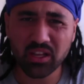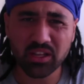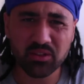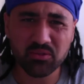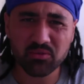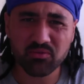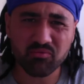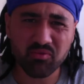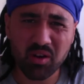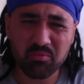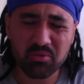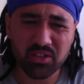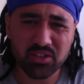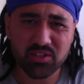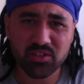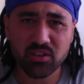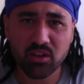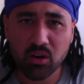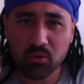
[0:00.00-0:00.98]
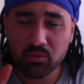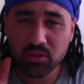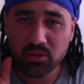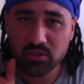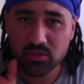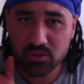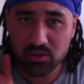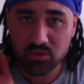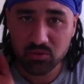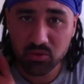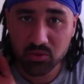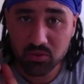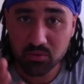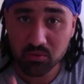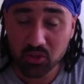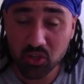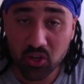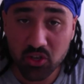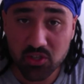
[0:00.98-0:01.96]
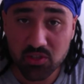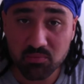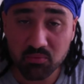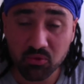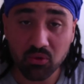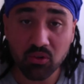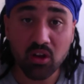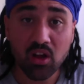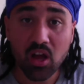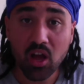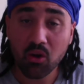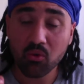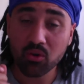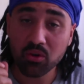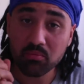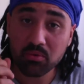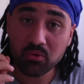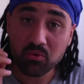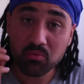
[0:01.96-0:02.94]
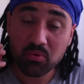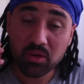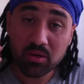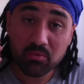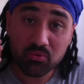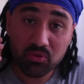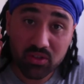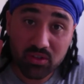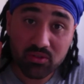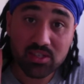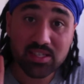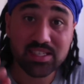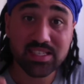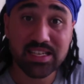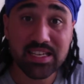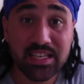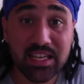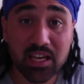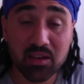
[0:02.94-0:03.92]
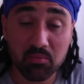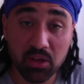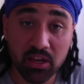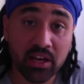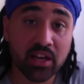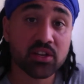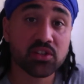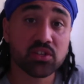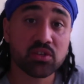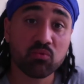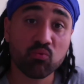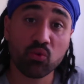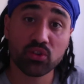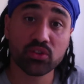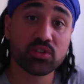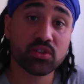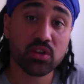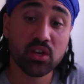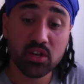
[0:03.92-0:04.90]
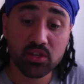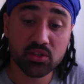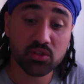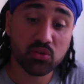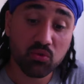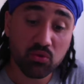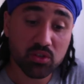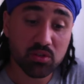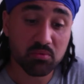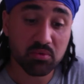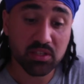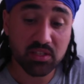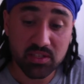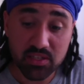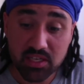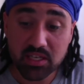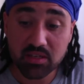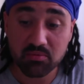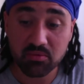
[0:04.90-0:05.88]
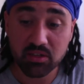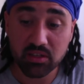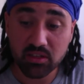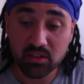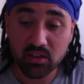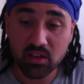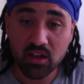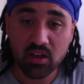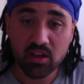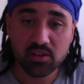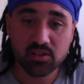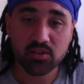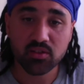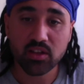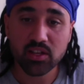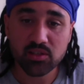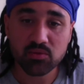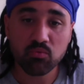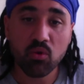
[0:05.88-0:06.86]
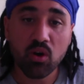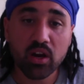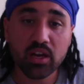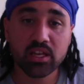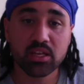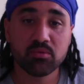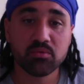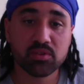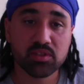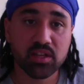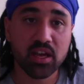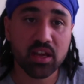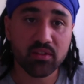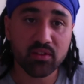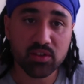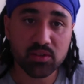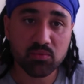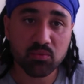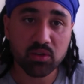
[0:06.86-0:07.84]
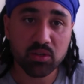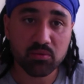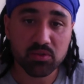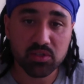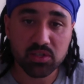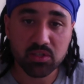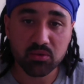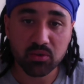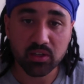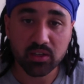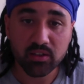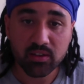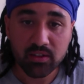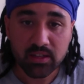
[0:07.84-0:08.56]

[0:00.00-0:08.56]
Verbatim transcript: It was rubbish. I want to talk to the gospel. I want to be with people that are seeking me and actually want to talk to me and seek me. So that's why he was there and that's what he was doing.